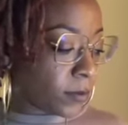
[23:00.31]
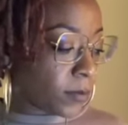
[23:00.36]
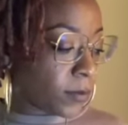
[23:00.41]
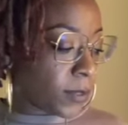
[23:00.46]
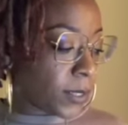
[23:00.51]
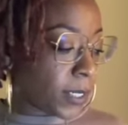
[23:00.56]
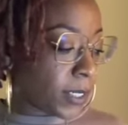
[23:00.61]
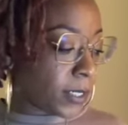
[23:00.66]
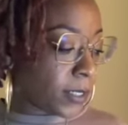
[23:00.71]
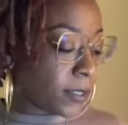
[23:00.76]

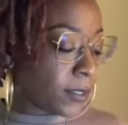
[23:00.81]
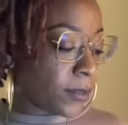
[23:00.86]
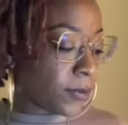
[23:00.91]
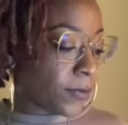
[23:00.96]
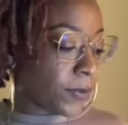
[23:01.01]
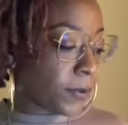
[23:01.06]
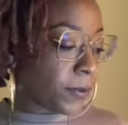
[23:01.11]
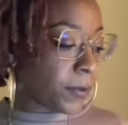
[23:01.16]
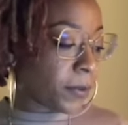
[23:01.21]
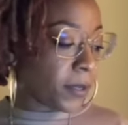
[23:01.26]
Why does
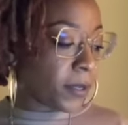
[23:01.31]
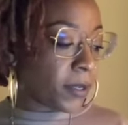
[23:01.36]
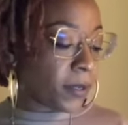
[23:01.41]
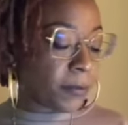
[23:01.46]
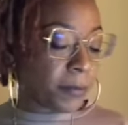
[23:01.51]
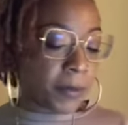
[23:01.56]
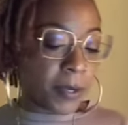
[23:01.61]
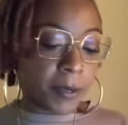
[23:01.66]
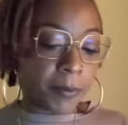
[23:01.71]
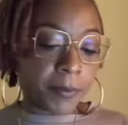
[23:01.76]
November
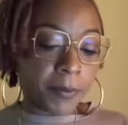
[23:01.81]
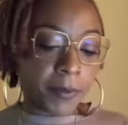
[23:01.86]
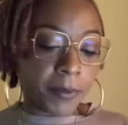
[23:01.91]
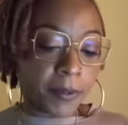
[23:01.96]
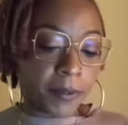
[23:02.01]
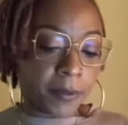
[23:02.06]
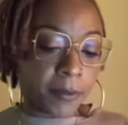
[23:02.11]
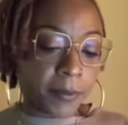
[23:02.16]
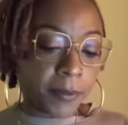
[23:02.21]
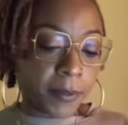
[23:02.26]
keep popping
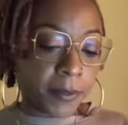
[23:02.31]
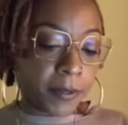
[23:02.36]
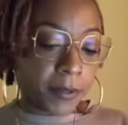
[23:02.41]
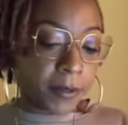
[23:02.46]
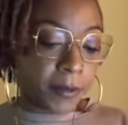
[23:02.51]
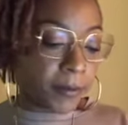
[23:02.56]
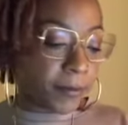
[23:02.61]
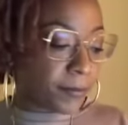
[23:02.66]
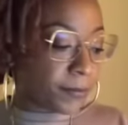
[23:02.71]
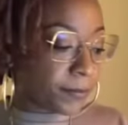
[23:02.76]
up here?